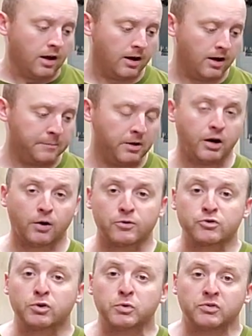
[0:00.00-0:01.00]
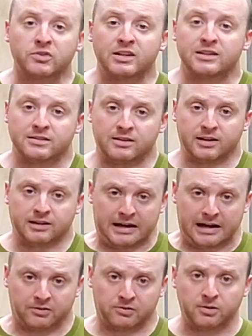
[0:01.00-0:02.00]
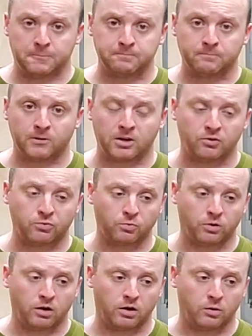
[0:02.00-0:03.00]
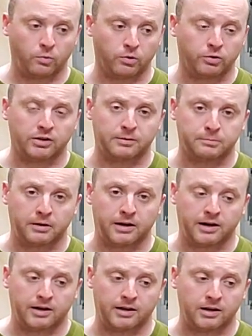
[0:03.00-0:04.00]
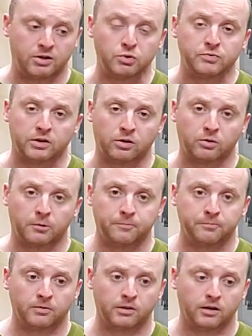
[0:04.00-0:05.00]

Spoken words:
Our original goal was to get a gas because we were going to buy a new vehicle.